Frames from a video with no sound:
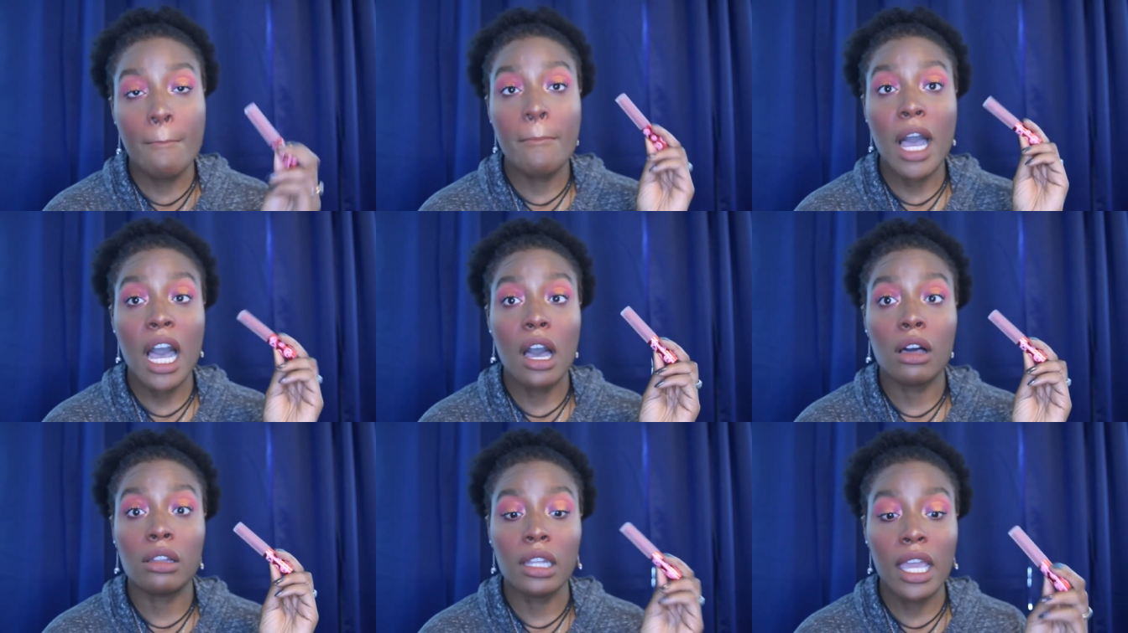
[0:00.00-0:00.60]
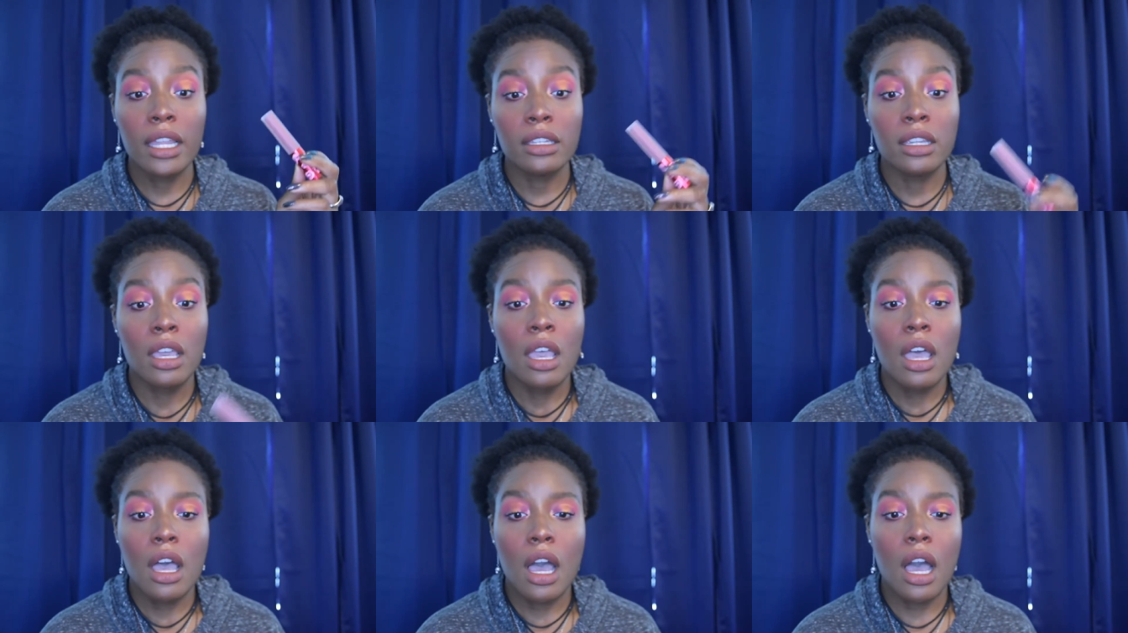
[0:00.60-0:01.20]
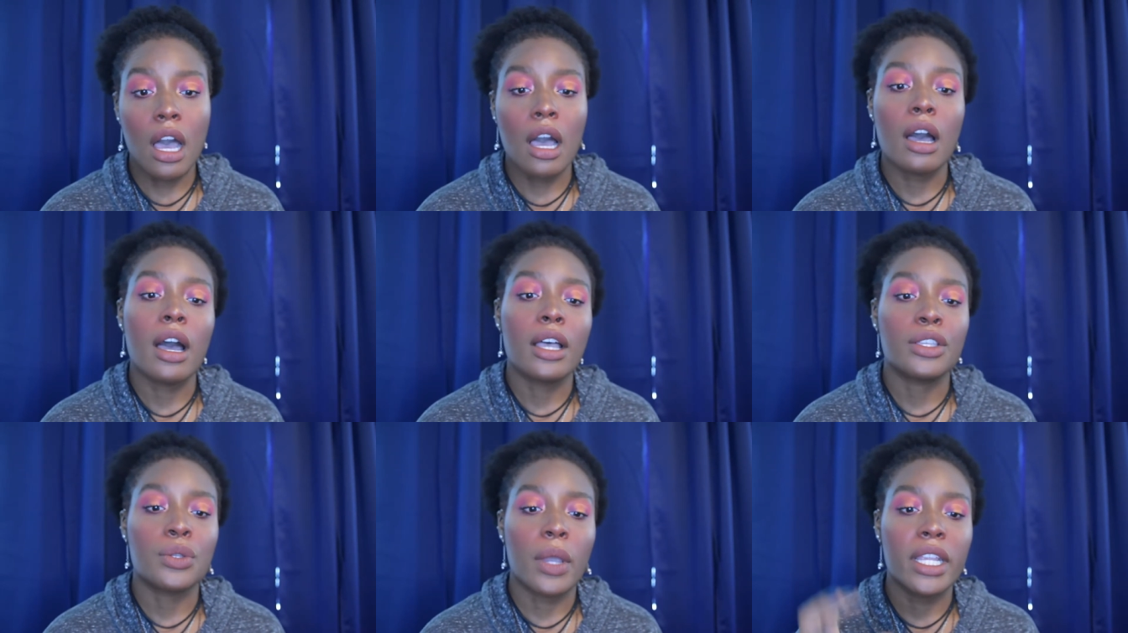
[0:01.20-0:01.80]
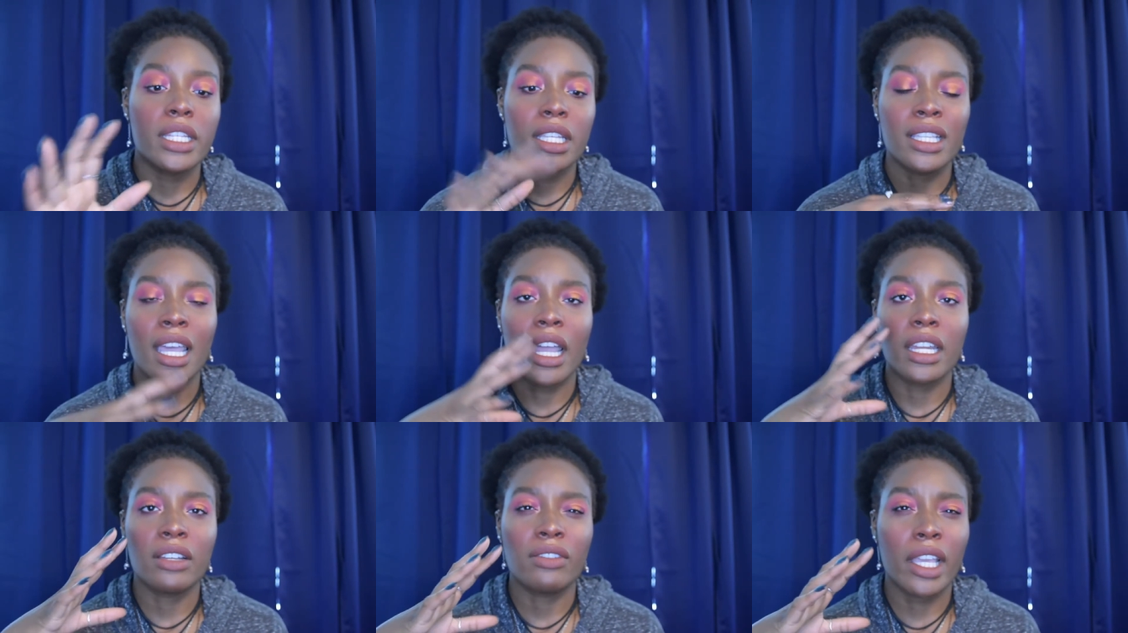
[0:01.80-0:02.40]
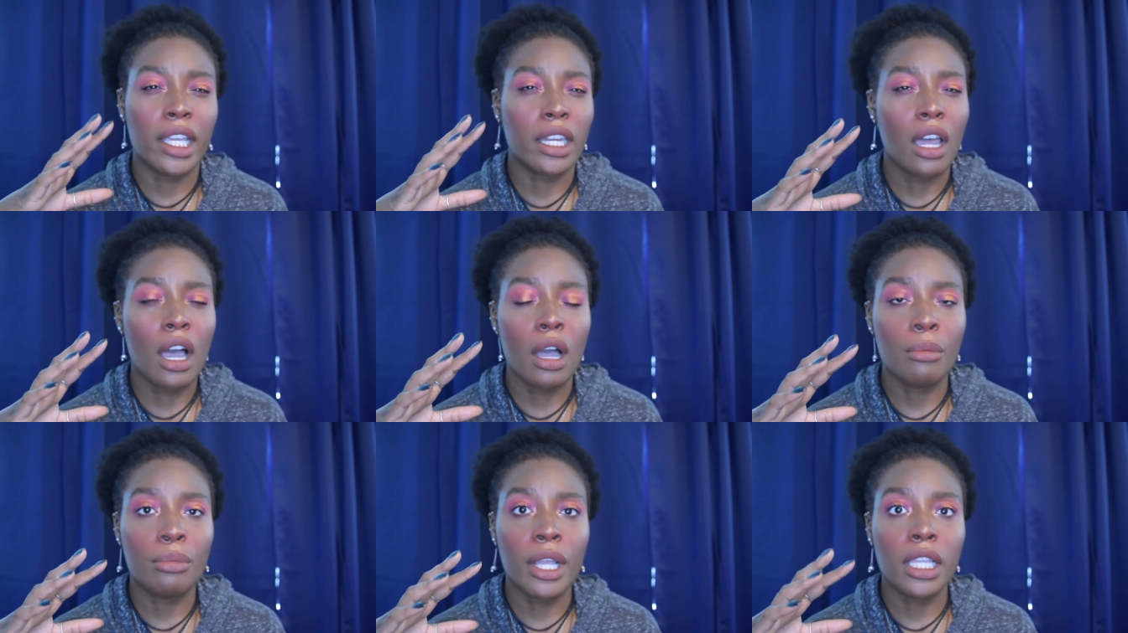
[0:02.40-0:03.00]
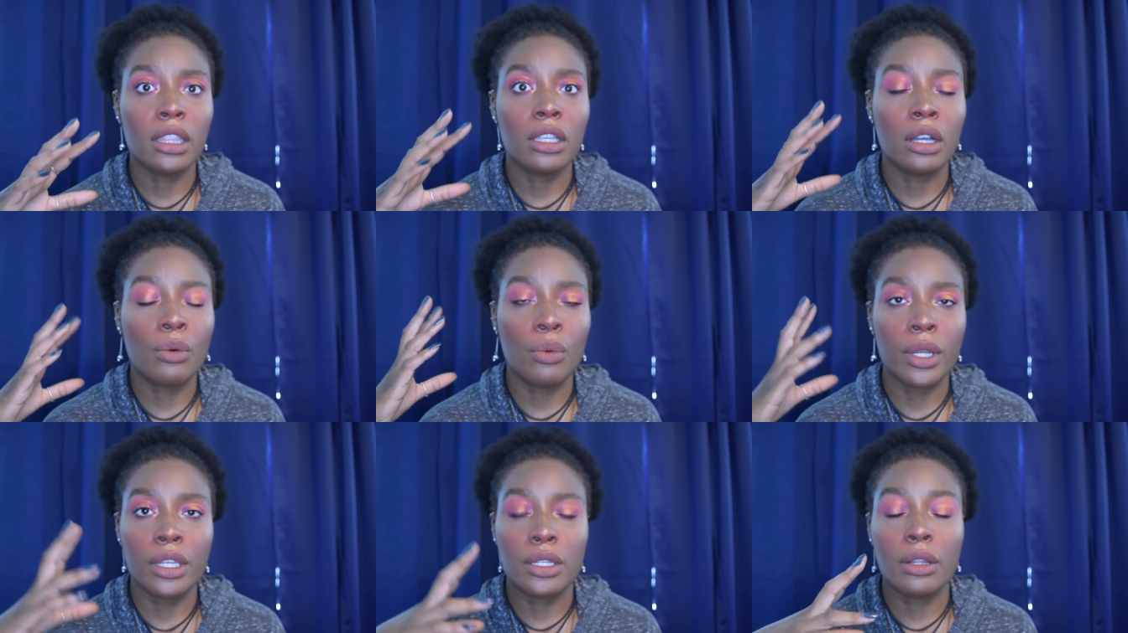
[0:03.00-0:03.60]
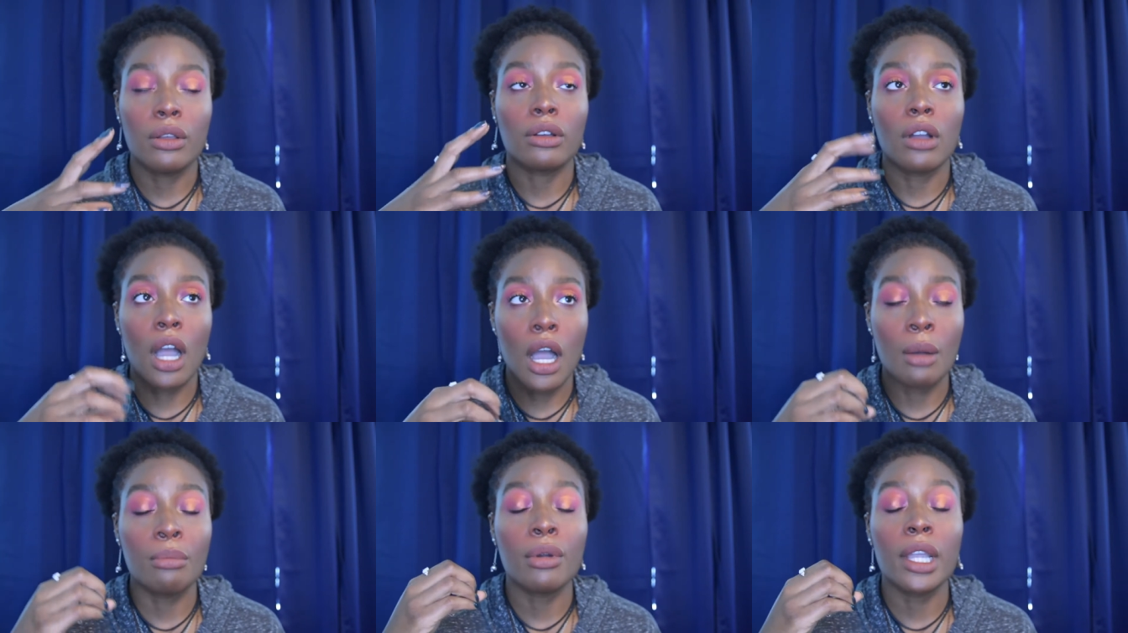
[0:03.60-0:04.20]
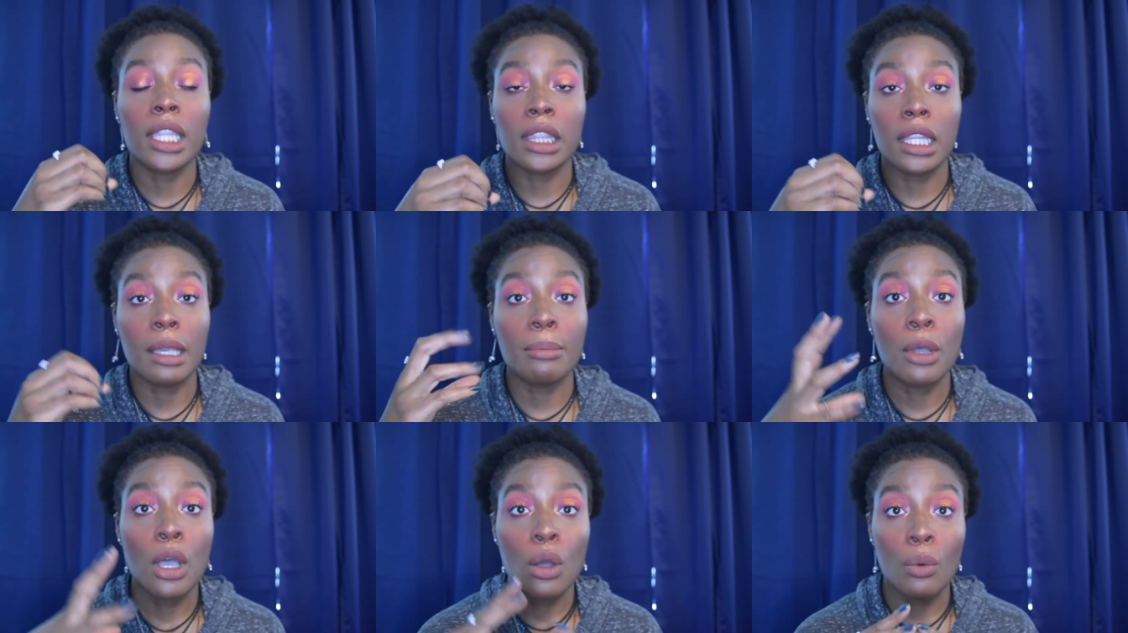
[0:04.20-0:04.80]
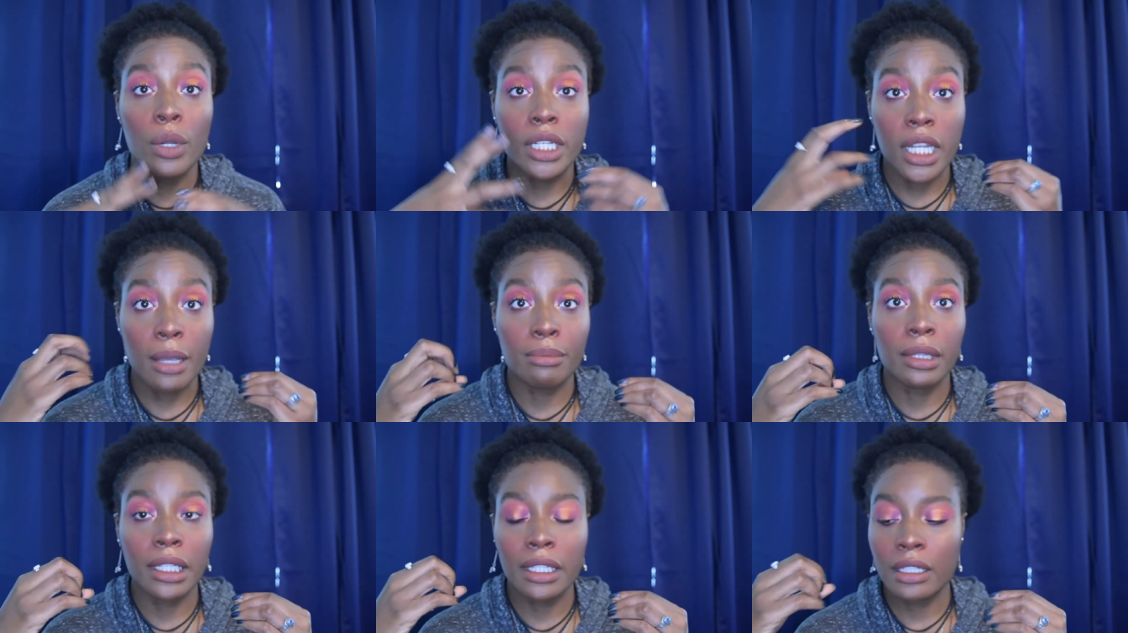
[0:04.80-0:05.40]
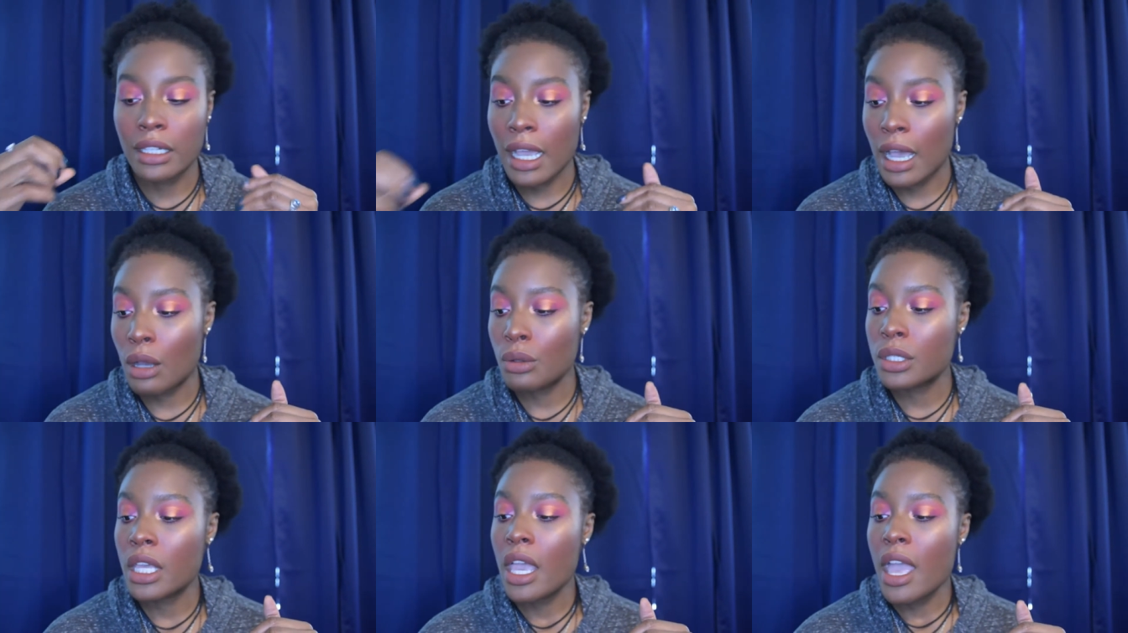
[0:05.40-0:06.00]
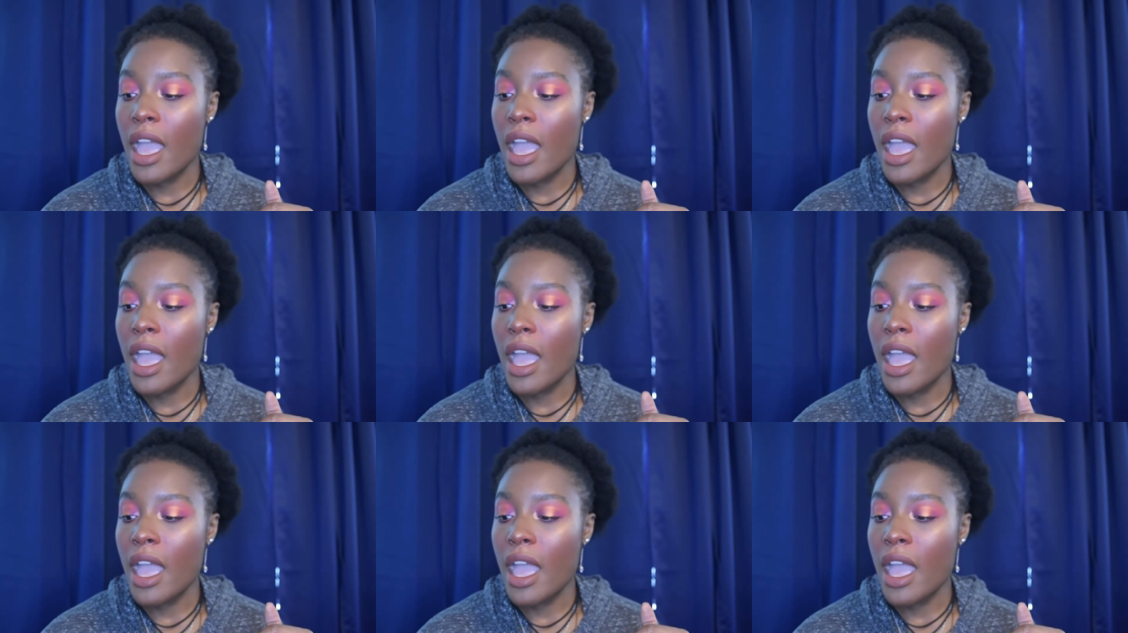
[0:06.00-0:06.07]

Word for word: Paulette. Uh, so I did kind of like an ombre look, which ombre lip, which I blended out.